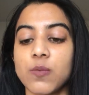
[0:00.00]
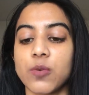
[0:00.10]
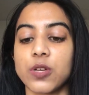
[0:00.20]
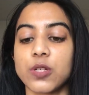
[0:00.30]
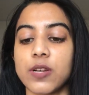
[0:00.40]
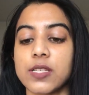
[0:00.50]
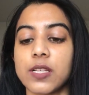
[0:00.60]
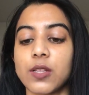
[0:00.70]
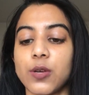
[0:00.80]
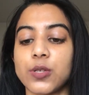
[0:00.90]

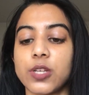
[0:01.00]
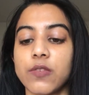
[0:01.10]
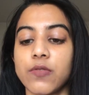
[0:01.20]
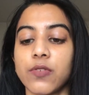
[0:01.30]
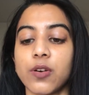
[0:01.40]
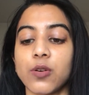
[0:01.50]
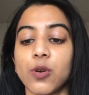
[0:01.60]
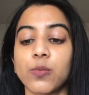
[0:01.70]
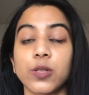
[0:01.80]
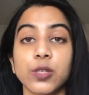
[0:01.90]
Moisturizing Lotion for
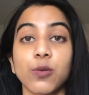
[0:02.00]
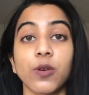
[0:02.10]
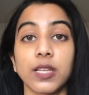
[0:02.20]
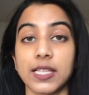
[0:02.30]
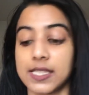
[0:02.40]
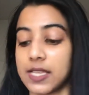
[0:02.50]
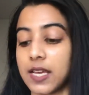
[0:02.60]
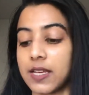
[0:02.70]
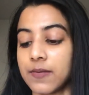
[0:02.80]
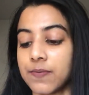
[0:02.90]
normal to oily
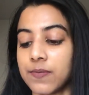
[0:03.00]
skin.